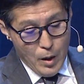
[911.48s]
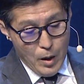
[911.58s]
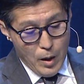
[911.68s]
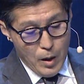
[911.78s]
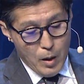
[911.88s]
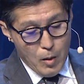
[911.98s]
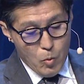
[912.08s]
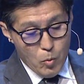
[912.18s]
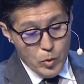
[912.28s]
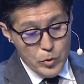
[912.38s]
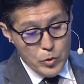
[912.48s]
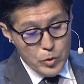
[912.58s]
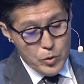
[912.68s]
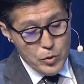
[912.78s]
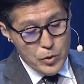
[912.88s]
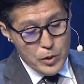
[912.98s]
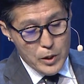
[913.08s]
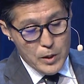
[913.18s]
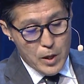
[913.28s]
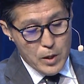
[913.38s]
We'll introduce
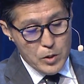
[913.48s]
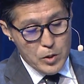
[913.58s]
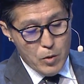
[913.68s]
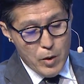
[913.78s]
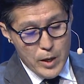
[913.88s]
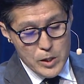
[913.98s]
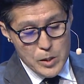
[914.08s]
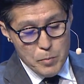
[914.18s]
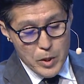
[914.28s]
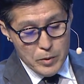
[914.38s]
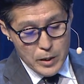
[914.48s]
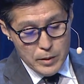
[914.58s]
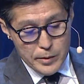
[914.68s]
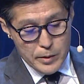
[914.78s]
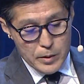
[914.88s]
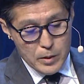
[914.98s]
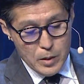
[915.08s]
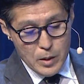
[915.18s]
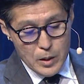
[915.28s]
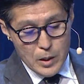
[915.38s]
the zero energy buildings
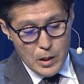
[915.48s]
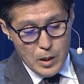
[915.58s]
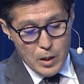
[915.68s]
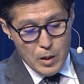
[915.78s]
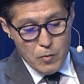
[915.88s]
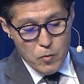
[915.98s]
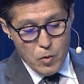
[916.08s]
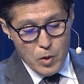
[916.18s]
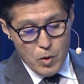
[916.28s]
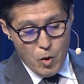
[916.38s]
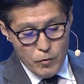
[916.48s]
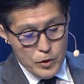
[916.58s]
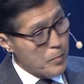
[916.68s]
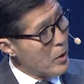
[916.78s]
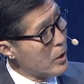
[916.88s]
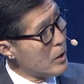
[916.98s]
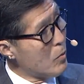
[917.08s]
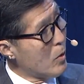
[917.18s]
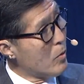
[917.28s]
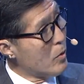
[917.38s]
for our office buildings
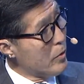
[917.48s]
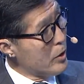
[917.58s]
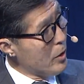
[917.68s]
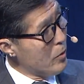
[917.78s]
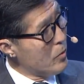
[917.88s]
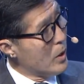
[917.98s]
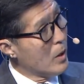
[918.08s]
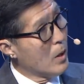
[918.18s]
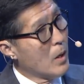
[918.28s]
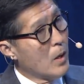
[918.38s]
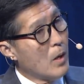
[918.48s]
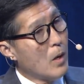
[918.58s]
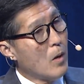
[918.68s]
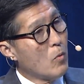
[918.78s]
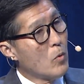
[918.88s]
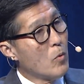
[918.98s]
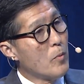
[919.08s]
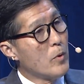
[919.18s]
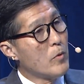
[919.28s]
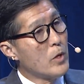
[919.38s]
when we renew. We will
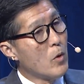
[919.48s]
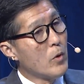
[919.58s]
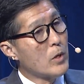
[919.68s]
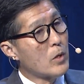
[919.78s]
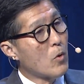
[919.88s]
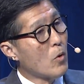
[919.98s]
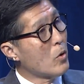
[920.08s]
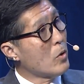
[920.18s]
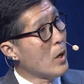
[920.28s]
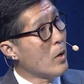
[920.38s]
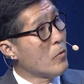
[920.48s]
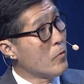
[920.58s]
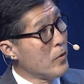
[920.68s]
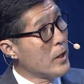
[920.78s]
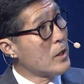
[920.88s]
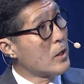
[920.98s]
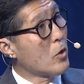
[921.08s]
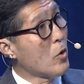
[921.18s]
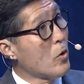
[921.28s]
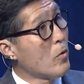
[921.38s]
be renewing finishing
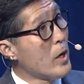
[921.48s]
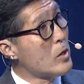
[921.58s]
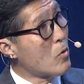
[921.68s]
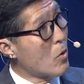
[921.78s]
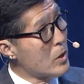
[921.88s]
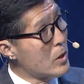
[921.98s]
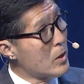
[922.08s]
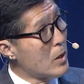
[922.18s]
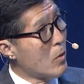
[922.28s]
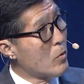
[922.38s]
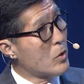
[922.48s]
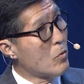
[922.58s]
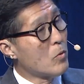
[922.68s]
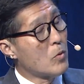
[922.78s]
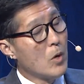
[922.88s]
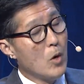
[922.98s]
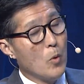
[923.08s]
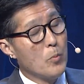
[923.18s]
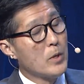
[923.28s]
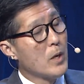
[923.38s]
Kyoto Racecourse, which will
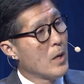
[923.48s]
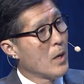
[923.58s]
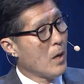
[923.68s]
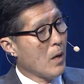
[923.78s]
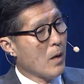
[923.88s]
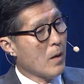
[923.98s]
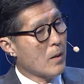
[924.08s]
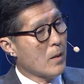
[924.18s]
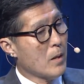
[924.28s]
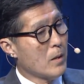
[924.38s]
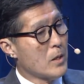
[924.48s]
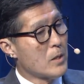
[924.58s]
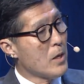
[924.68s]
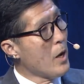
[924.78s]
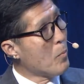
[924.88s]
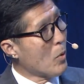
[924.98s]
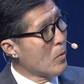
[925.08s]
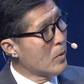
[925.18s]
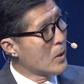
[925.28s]
open this April.